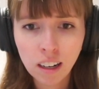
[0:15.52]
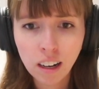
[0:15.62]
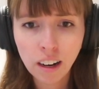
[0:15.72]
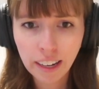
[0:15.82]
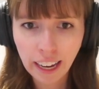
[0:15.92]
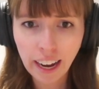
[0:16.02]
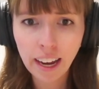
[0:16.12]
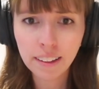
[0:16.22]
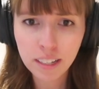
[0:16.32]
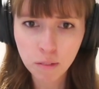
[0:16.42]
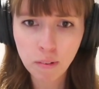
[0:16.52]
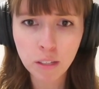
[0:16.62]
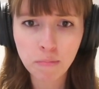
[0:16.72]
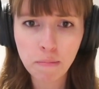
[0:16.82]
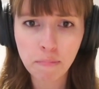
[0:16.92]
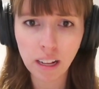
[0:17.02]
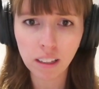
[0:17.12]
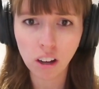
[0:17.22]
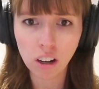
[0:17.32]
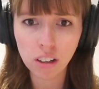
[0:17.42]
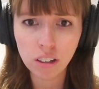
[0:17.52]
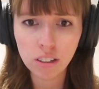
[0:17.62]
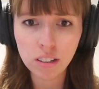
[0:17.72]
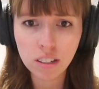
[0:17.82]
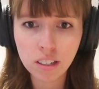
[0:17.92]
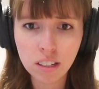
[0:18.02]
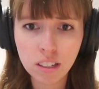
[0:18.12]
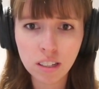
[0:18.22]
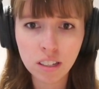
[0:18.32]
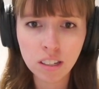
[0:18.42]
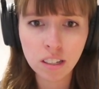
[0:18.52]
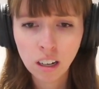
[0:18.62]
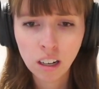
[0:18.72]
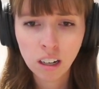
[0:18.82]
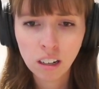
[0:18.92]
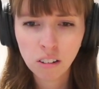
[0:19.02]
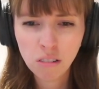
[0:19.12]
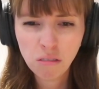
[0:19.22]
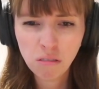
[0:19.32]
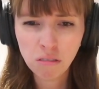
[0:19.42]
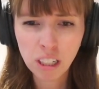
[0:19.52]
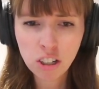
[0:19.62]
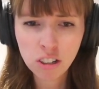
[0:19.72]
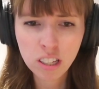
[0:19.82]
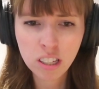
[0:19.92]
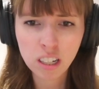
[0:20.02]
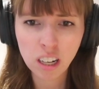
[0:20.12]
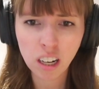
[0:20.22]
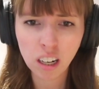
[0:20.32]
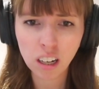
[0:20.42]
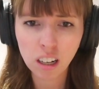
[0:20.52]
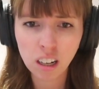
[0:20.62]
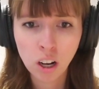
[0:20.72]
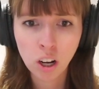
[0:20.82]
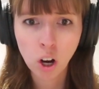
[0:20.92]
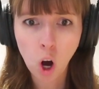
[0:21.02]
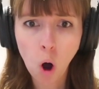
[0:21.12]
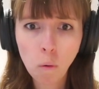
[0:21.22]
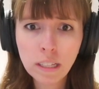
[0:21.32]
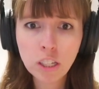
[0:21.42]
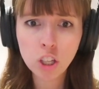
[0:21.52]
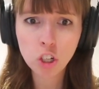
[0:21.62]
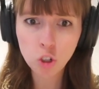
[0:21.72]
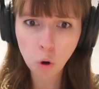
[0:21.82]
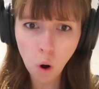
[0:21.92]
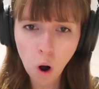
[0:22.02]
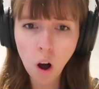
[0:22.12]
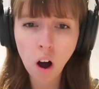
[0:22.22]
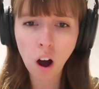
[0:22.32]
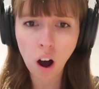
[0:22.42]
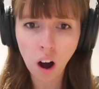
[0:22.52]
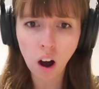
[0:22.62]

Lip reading: Okay, this must be Bellows. Ooh, interesting. Oh, it's the door!